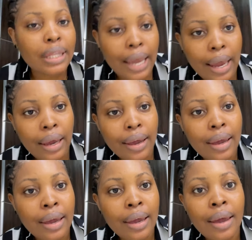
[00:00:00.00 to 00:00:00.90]
there.
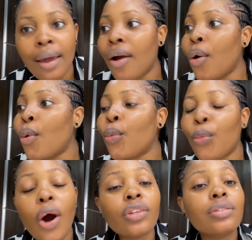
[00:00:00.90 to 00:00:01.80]

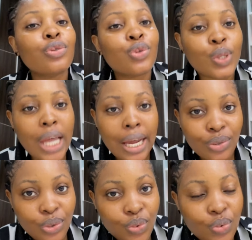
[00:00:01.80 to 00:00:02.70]
What should I
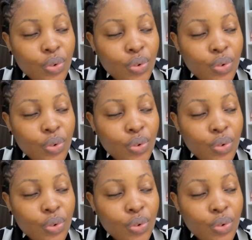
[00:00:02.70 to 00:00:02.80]
do?